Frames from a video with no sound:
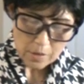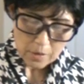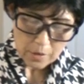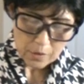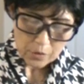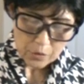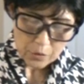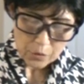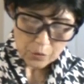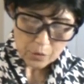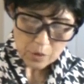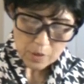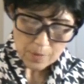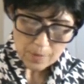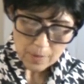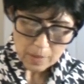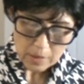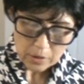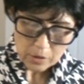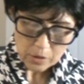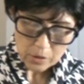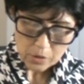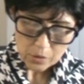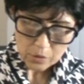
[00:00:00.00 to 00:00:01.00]
These 3
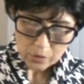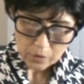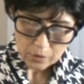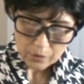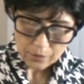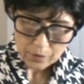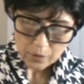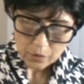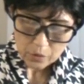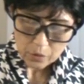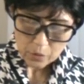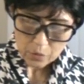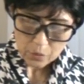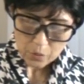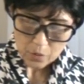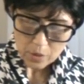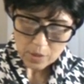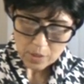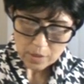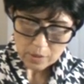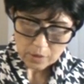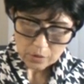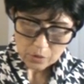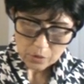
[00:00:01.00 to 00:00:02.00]
men killed for the
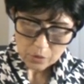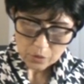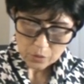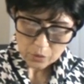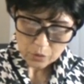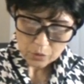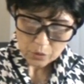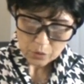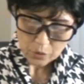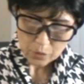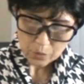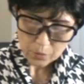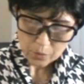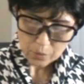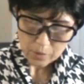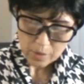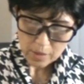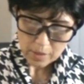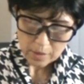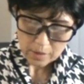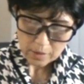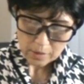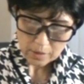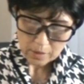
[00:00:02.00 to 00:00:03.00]
one you
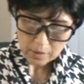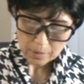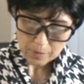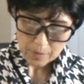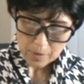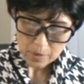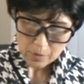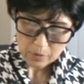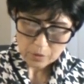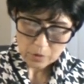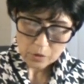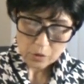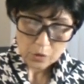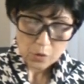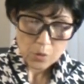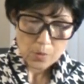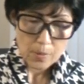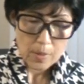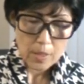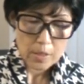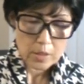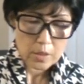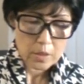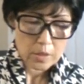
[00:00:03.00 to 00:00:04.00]
bragged about so
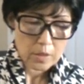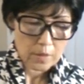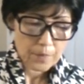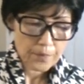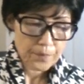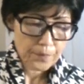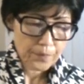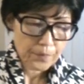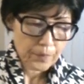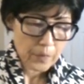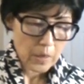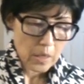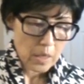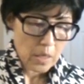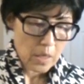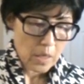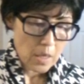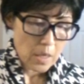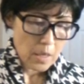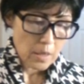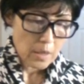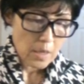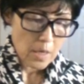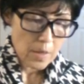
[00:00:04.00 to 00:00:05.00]
much.
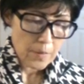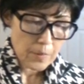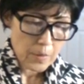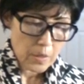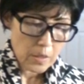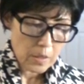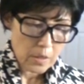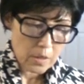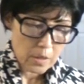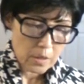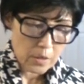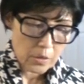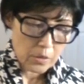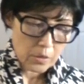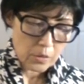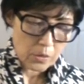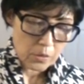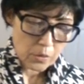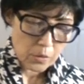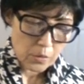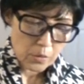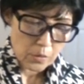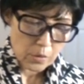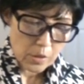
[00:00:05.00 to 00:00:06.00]
Come here,
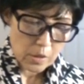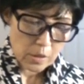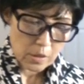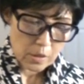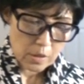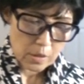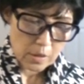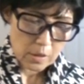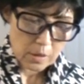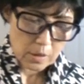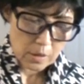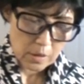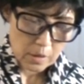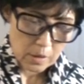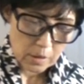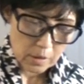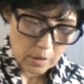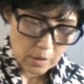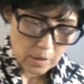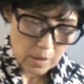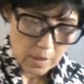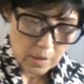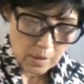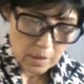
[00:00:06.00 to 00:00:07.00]
you idiot,
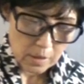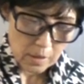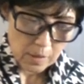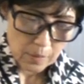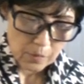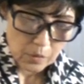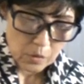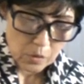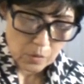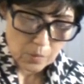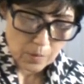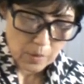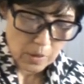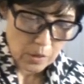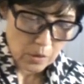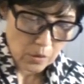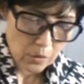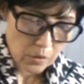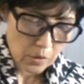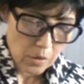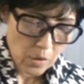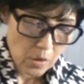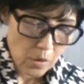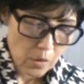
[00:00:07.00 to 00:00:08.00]
stand up to me
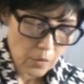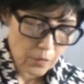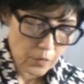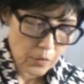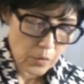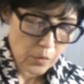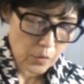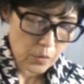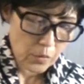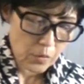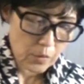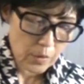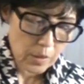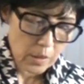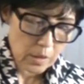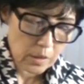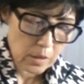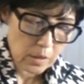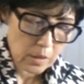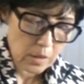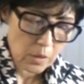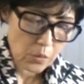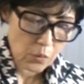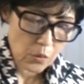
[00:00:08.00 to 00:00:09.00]
yourself so you can
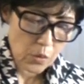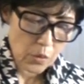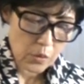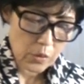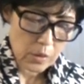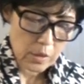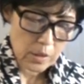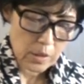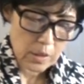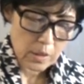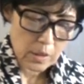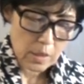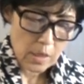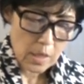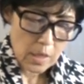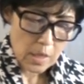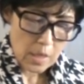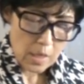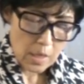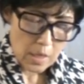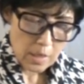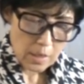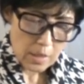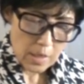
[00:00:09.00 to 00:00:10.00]
see what
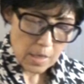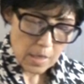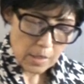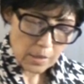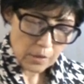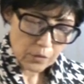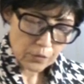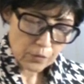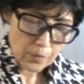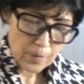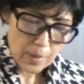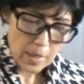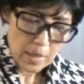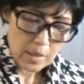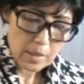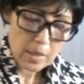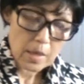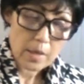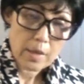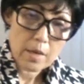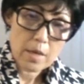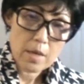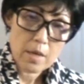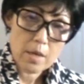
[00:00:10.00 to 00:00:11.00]
kind of man
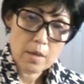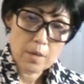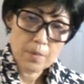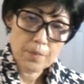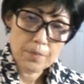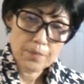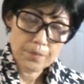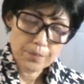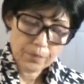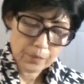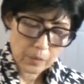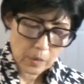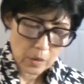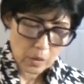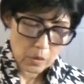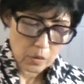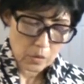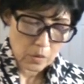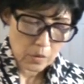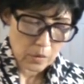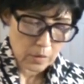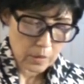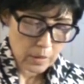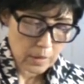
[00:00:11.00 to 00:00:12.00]
I am.
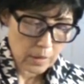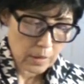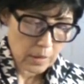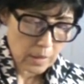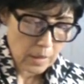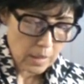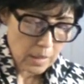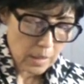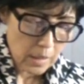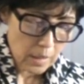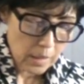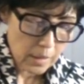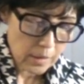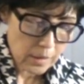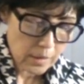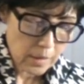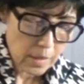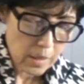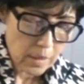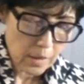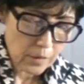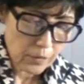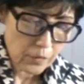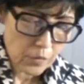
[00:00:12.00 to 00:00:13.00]
Look, a
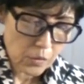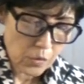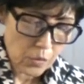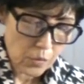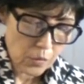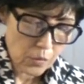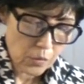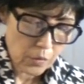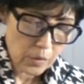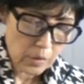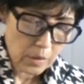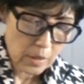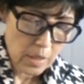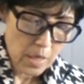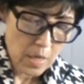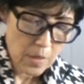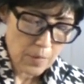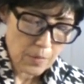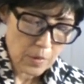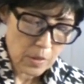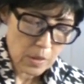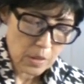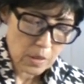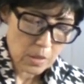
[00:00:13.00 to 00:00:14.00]
son of Zeus
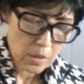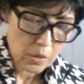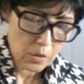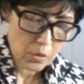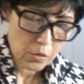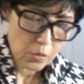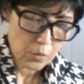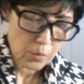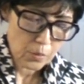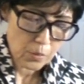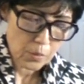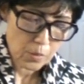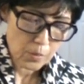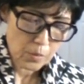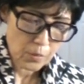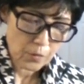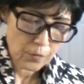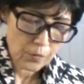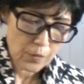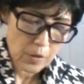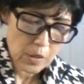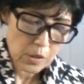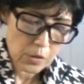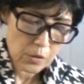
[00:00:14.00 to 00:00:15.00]
came here to
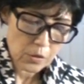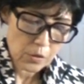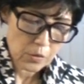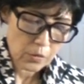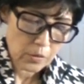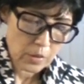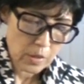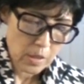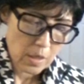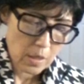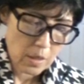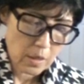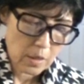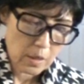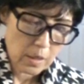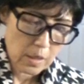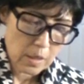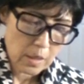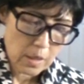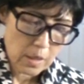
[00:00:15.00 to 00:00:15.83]
face you down.